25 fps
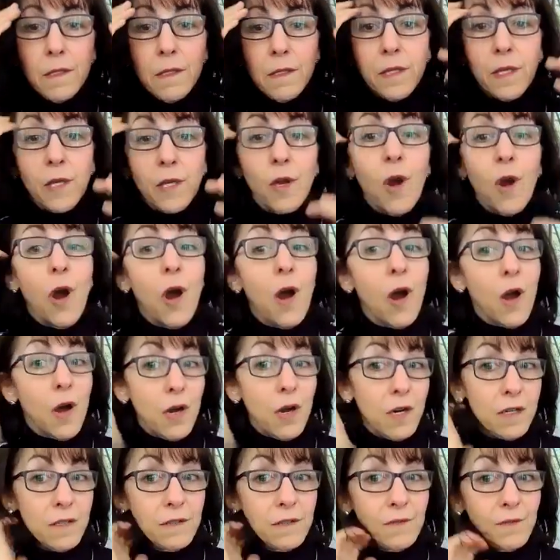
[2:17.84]
the
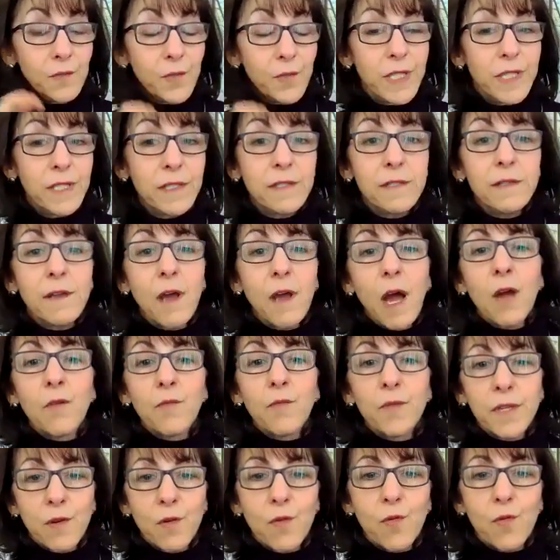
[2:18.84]
call, we did not
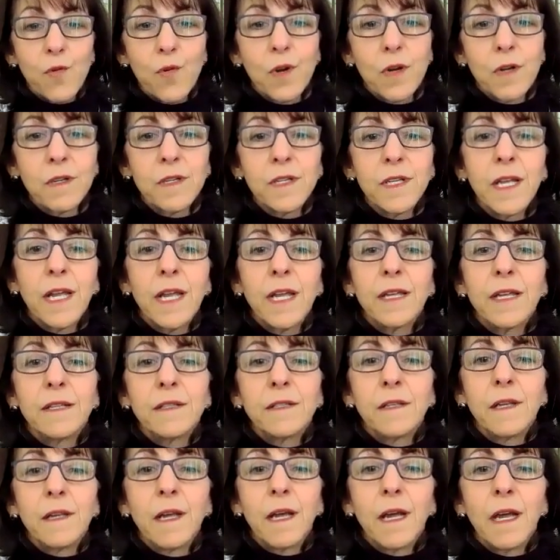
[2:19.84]
record,
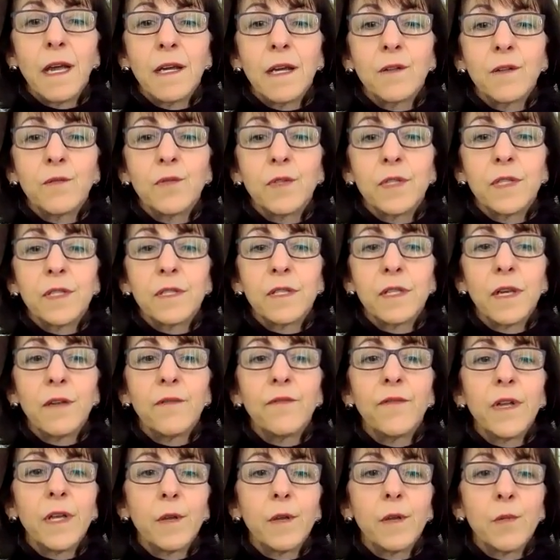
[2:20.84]
and I was
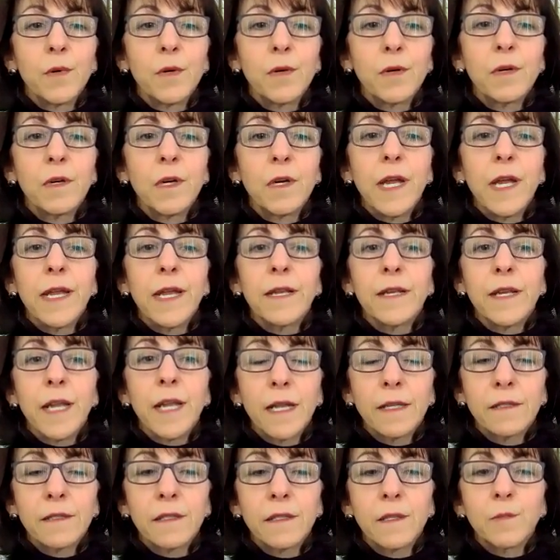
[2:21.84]
available and
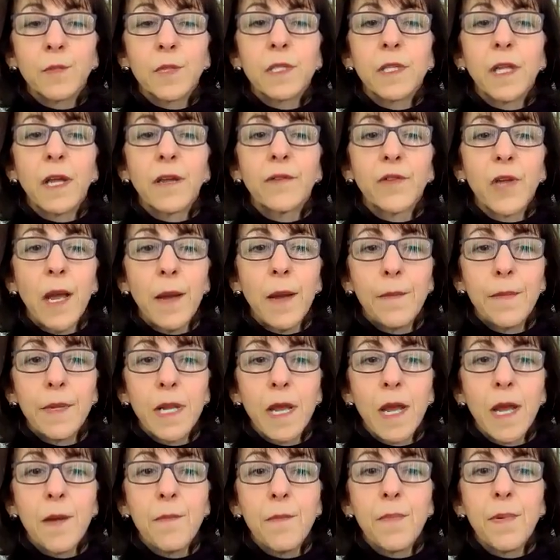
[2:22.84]
had some stuff
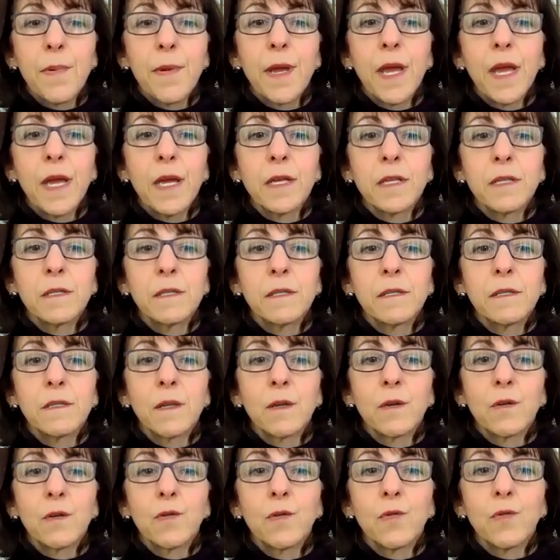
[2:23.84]
coming up. And
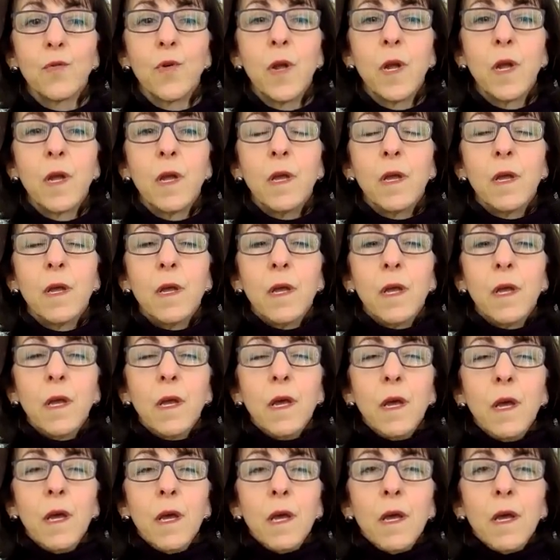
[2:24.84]
so
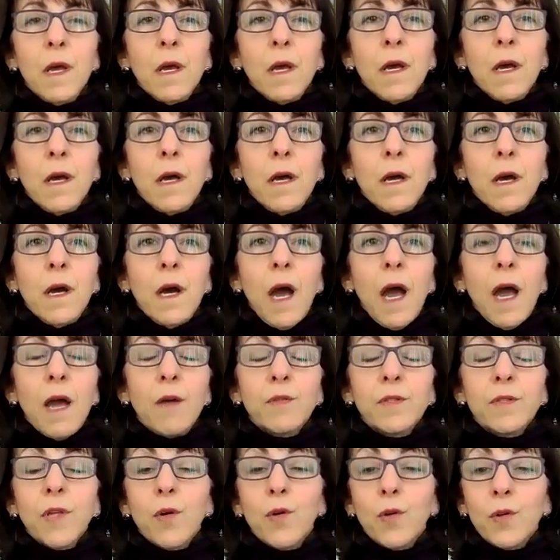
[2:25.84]
I
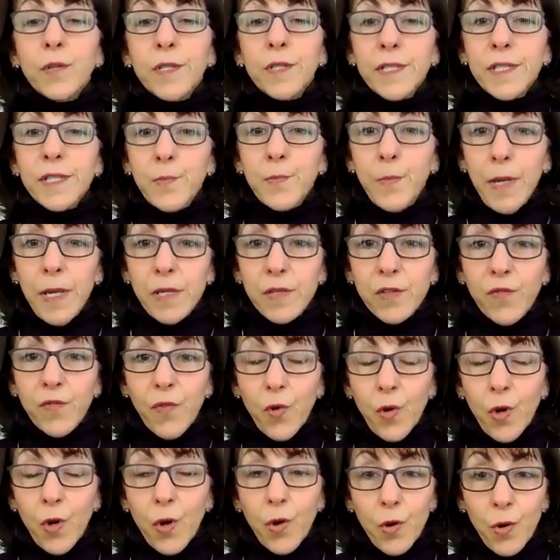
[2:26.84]
was holding space
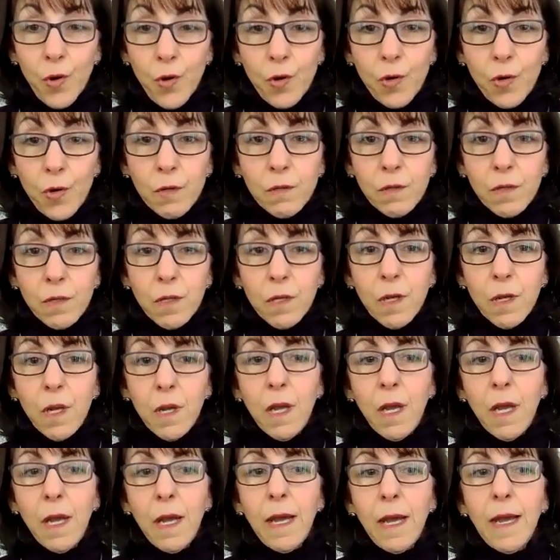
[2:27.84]
for her,
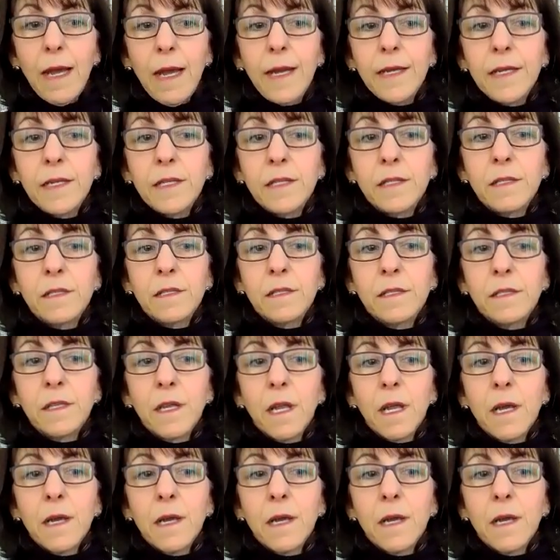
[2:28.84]
and